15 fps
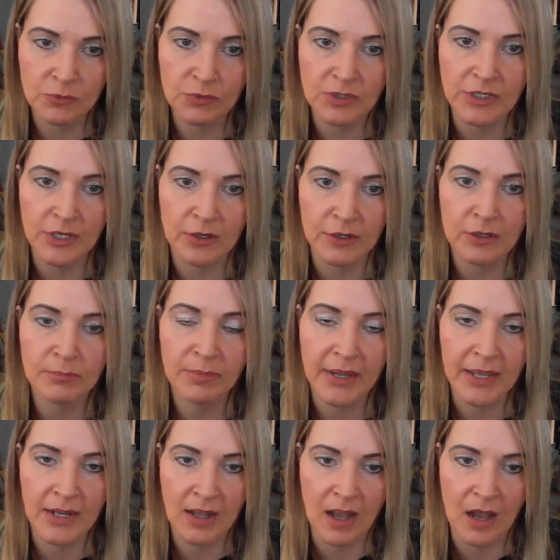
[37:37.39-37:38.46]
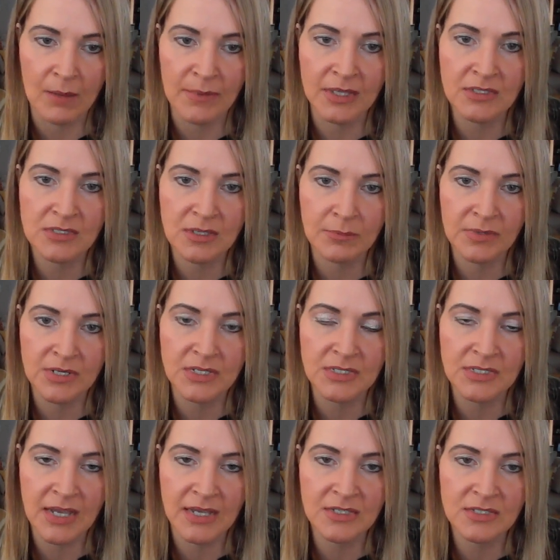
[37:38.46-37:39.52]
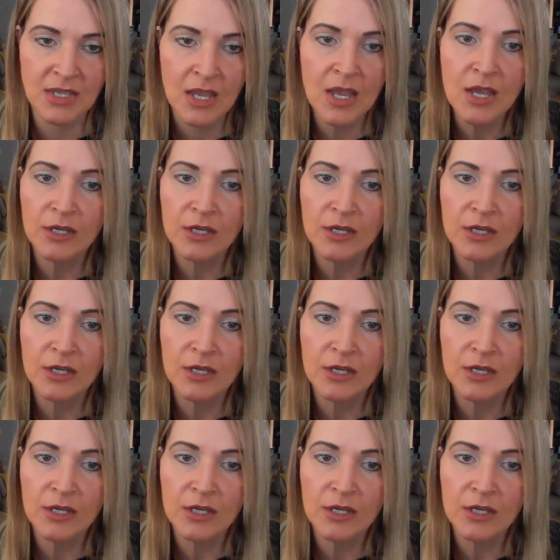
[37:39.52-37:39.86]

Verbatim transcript: really hurt by a comment somebody says,